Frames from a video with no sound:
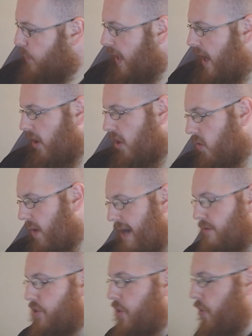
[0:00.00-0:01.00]
We got to go
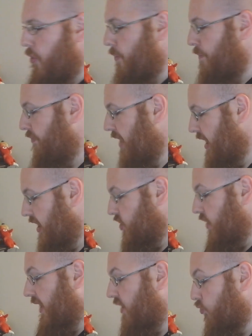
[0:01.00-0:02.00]
round 2
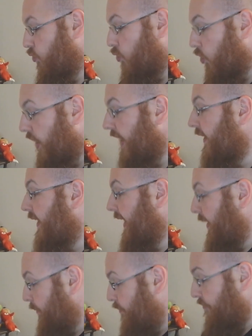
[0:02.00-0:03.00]
so I can
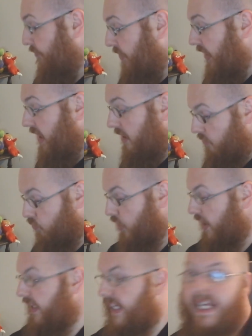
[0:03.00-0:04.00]

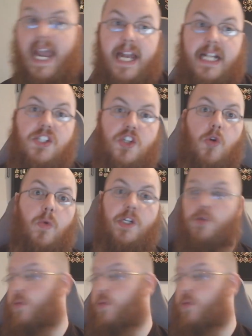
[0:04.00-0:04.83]
really get into which